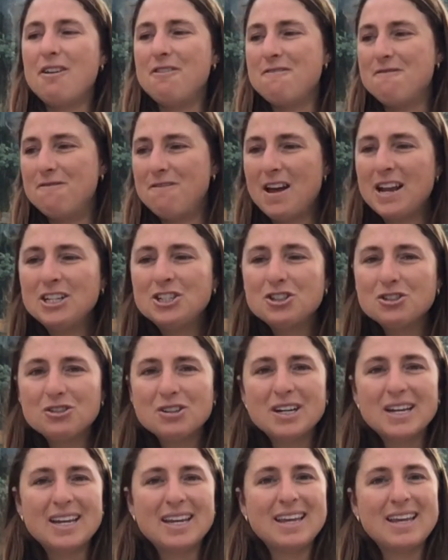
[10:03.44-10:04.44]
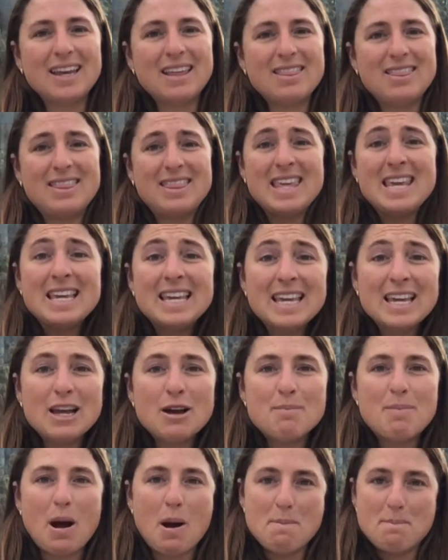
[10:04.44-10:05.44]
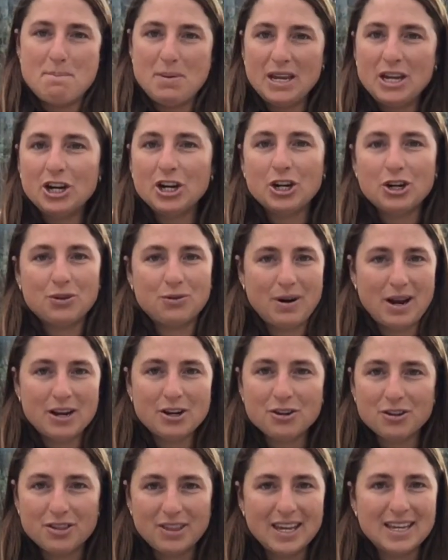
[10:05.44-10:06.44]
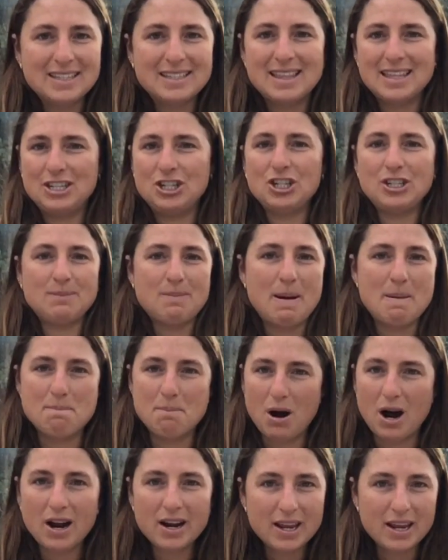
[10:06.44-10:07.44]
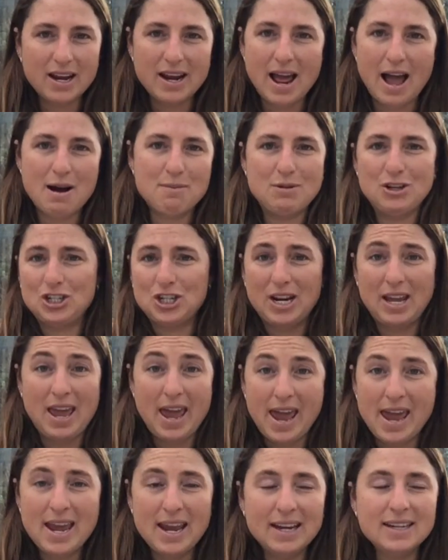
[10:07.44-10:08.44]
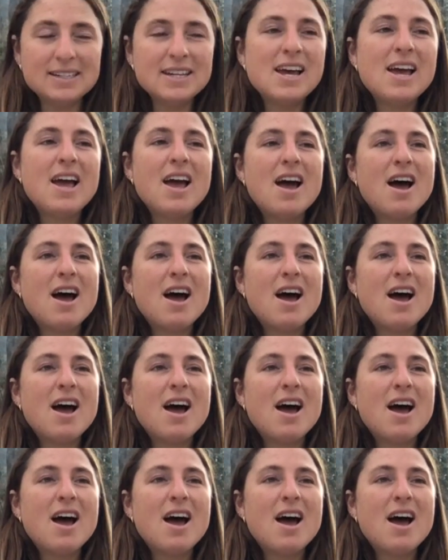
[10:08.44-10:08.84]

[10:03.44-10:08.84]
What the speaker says: adventuring and thinking about bigger and grander things than just my body and how much I ate.